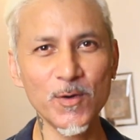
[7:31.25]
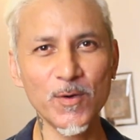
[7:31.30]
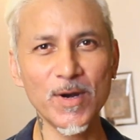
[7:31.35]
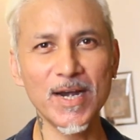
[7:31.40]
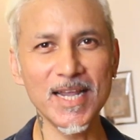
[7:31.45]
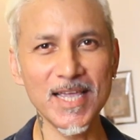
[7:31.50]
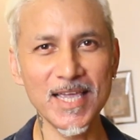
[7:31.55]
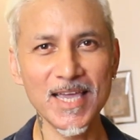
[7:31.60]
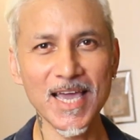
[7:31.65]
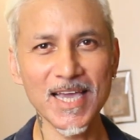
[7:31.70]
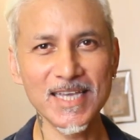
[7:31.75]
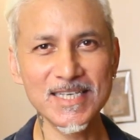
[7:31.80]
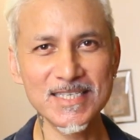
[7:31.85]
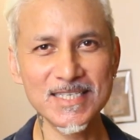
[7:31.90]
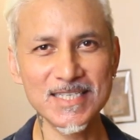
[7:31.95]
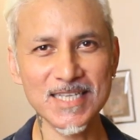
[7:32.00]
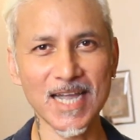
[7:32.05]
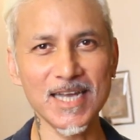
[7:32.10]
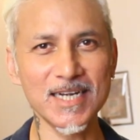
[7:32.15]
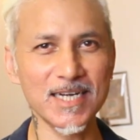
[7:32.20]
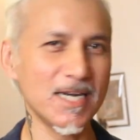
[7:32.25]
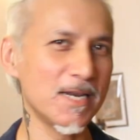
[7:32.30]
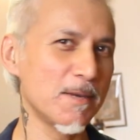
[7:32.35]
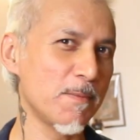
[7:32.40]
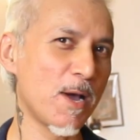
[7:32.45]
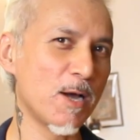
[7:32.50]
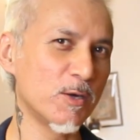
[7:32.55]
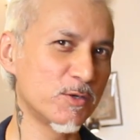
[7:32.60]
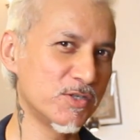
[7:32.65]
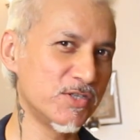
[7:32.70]
really excited
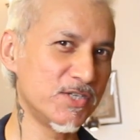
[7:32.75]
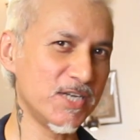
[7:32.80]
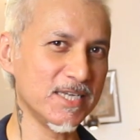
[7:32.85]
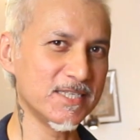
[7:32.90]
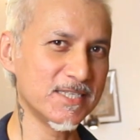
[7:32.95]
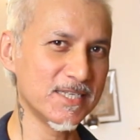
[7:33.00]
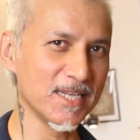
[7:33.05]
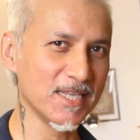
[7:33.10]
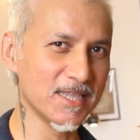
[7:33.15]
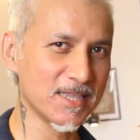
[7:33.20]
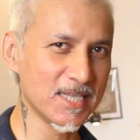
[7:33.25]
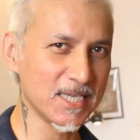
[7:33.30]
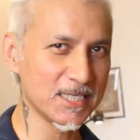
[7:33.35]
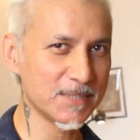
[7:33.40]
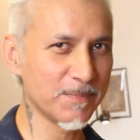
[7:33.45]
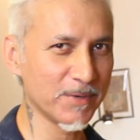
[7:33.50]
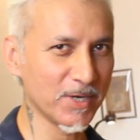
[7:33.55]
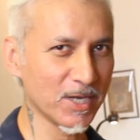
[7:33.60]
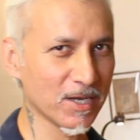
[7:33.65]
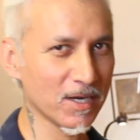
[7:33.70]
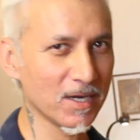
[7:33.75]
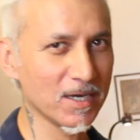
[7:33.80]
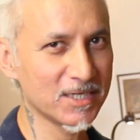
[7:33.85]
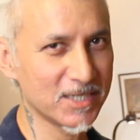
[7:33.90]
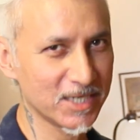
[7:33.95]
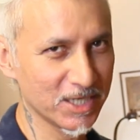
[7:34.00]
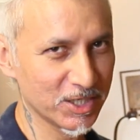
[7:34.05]
about tasting this particular